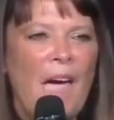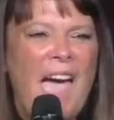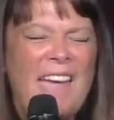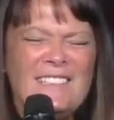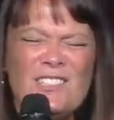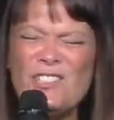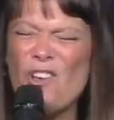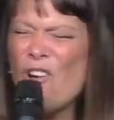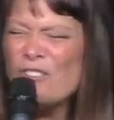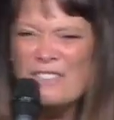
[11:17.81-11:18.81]
And
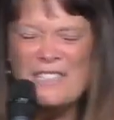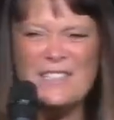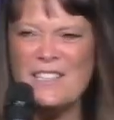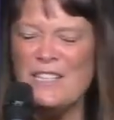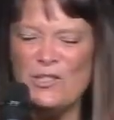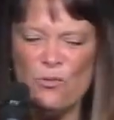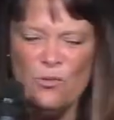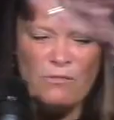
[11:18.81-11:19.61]
darkness is all